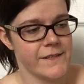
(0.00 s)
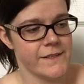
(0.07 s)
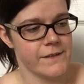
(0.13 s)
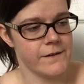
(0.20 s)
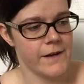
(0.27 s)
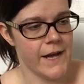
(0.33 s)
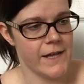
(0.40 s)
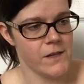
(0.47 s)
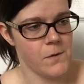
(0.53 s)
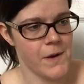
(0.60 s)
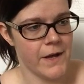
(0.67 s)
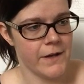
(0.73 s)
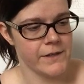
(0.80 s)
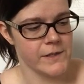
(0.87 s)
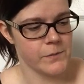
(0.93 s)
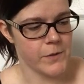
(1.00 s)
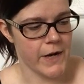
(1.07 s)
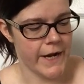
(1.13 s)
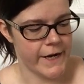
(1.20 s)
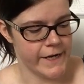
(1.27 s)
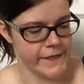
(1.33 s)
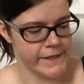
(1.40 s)
little LOL
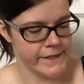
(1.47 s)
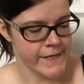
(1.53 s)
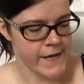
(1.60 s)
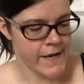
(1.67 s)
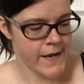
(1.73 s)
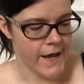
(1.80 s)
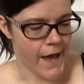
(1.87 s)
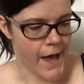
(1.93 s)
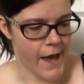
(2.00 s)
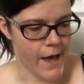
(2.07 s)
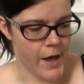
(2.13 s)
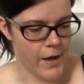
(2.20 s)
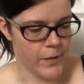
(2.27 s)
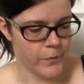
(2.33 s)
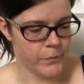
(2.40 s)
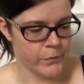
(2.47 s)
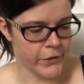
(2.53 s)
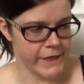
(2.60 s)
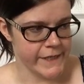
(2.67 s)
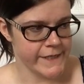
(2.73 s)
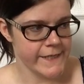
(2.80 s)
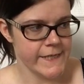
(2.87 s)
surprise
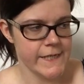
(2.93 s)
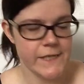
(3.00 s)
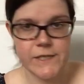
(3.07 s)
bracelet.